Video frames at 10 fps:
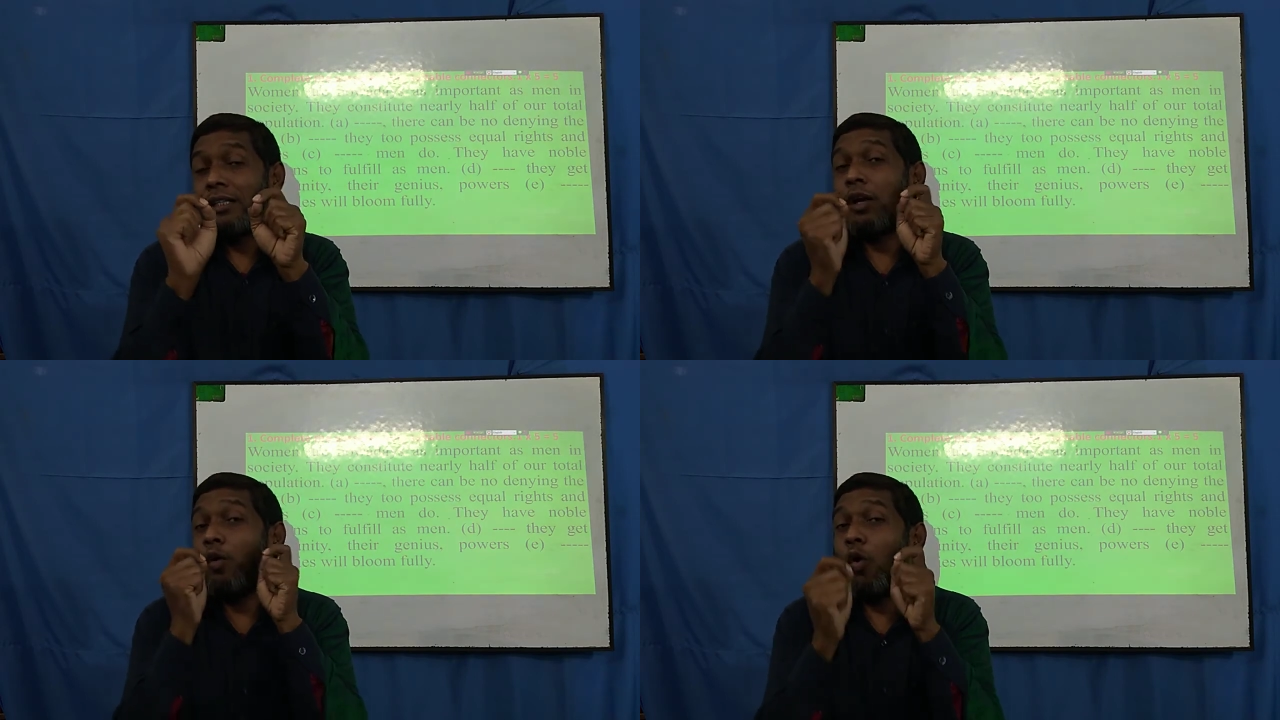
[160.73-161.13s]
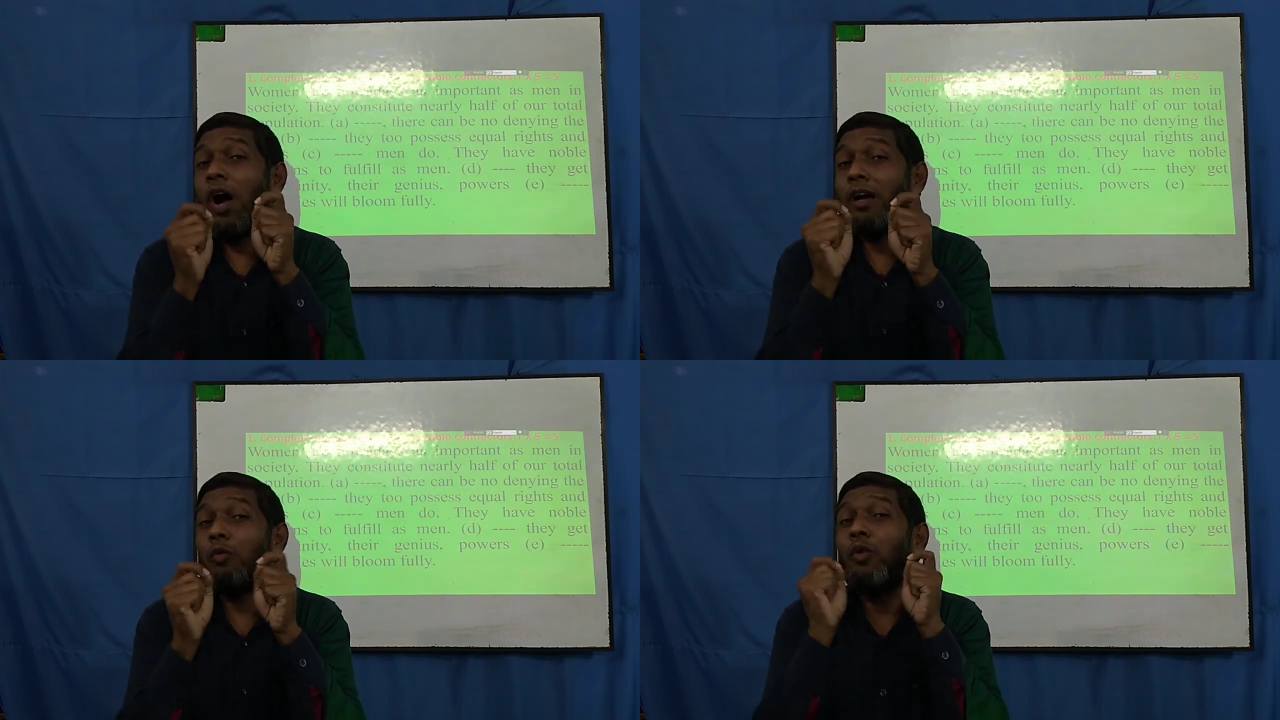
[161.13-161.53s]

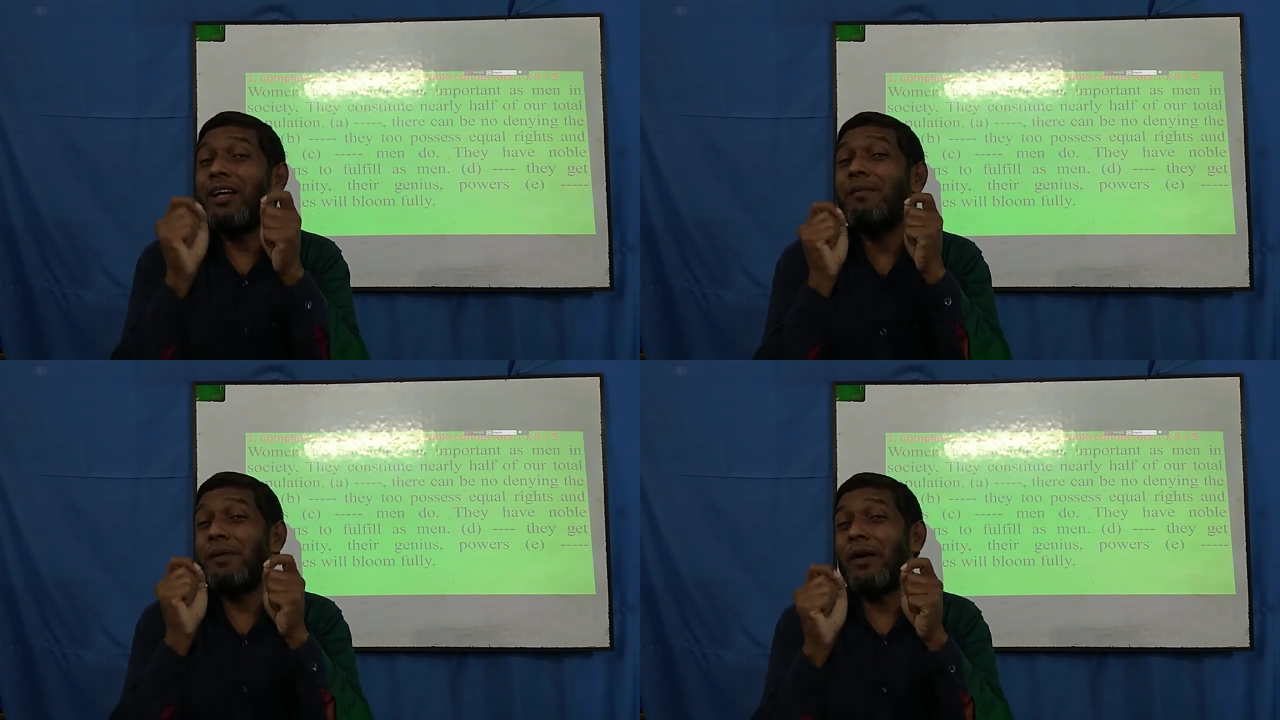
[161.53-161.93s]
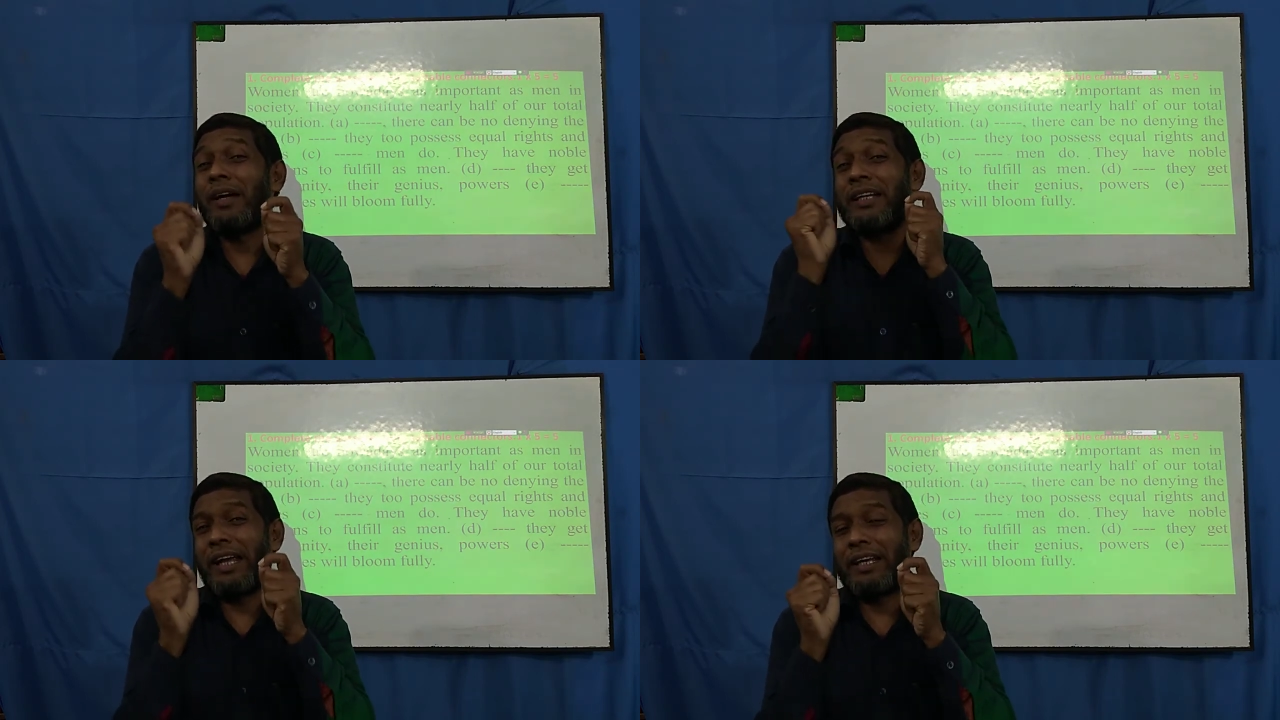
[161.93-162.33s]
what will be
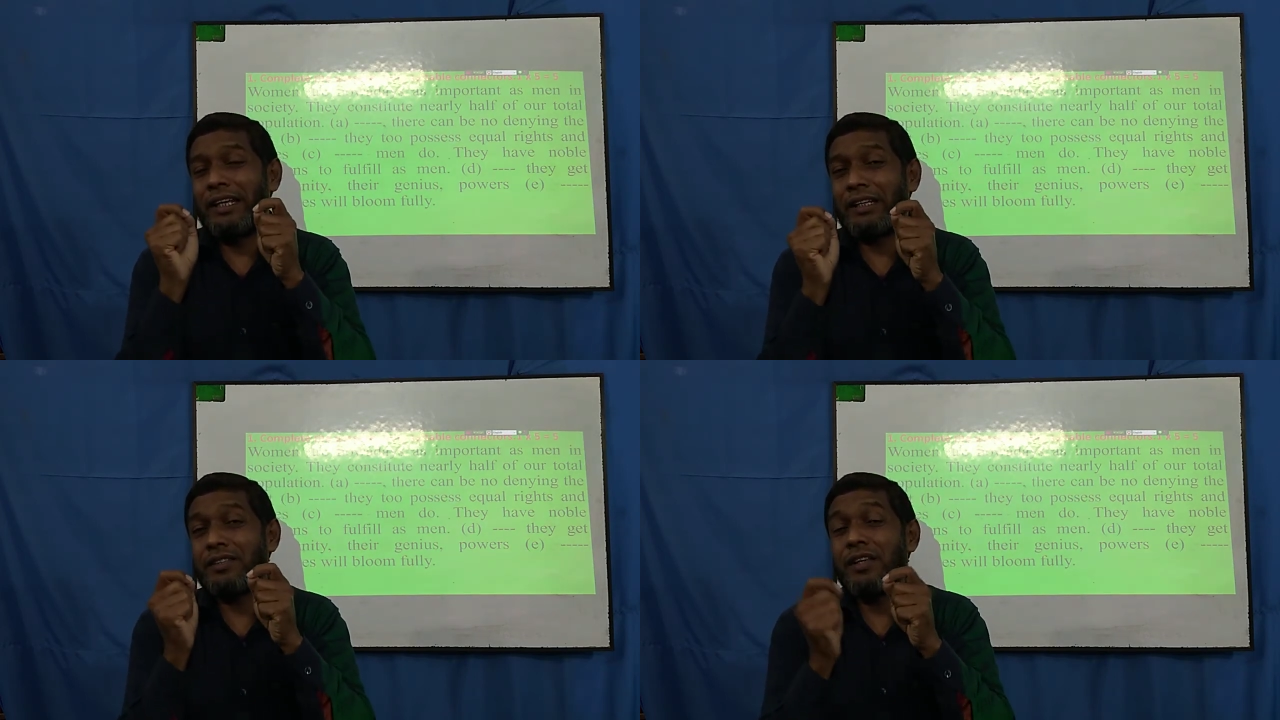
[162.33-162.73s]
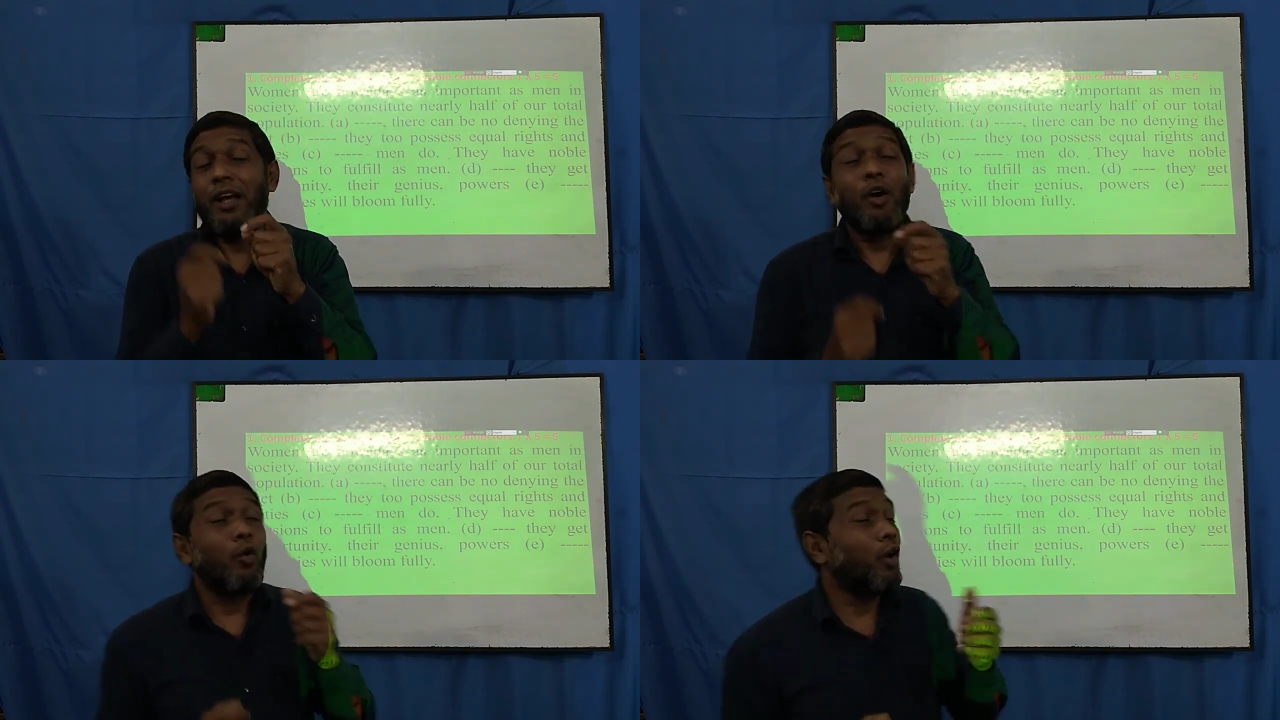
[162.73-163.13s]
our techniques
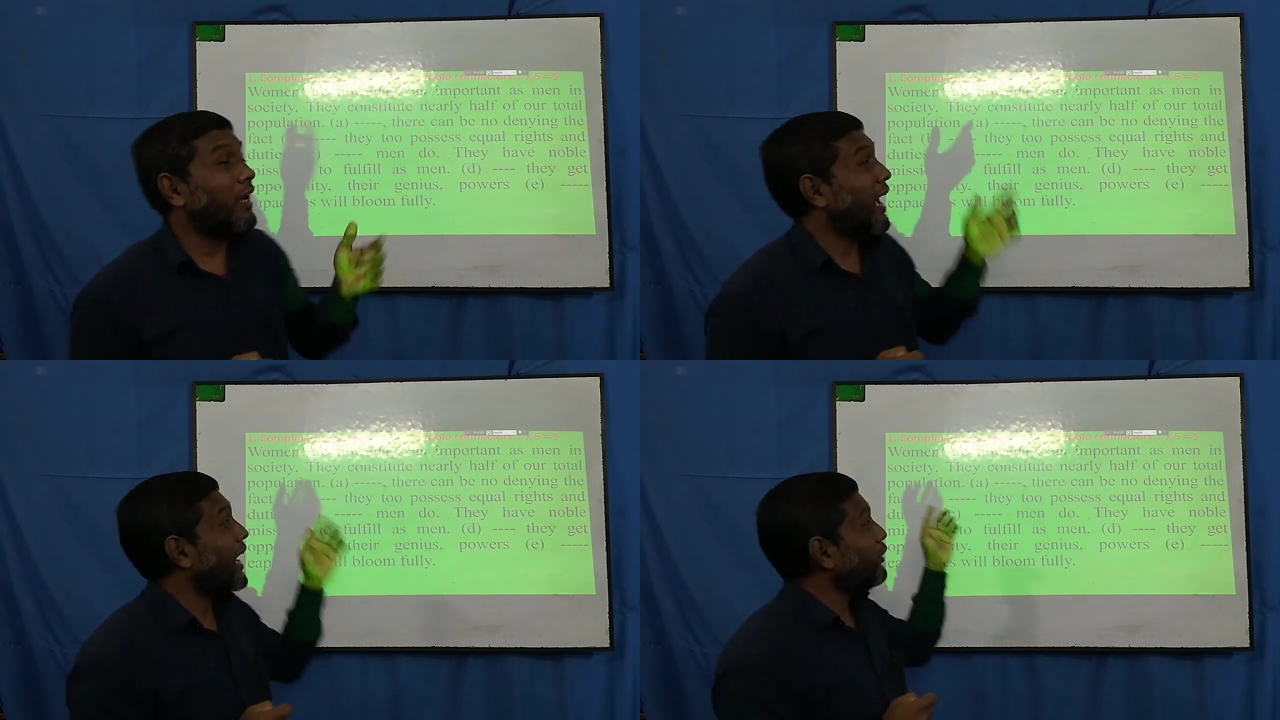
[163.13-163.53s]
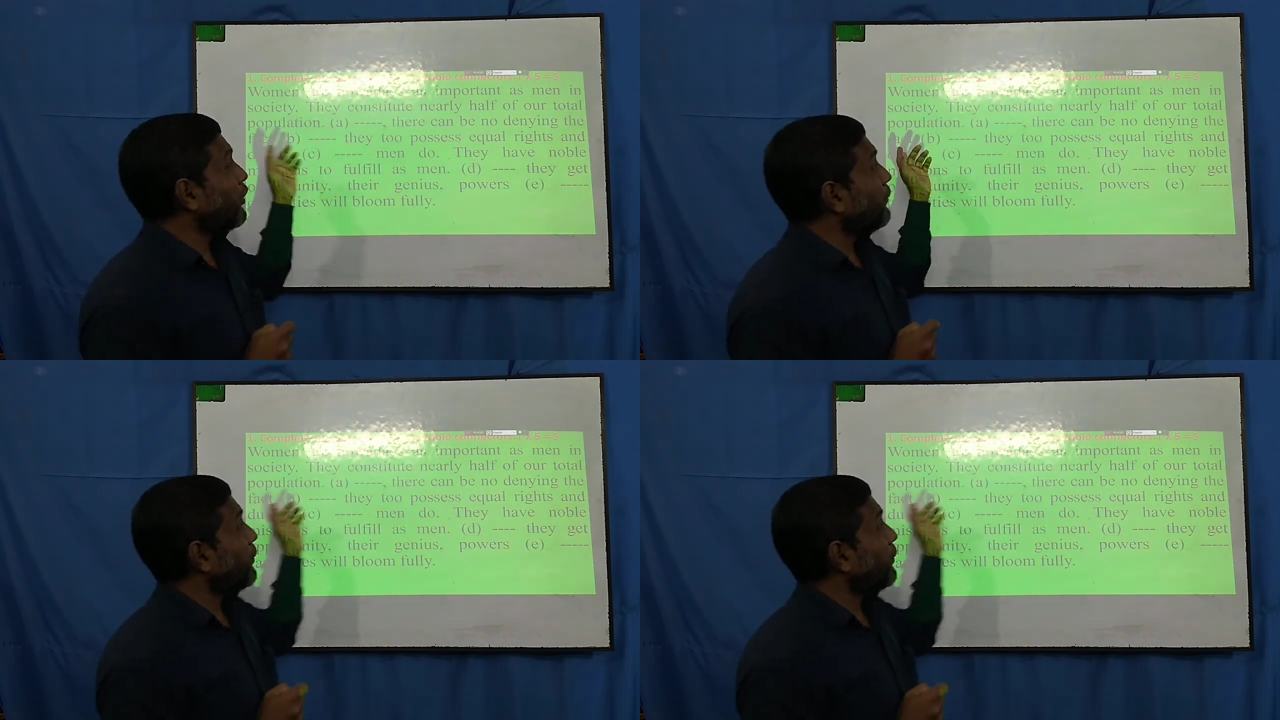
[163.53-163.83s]
when I will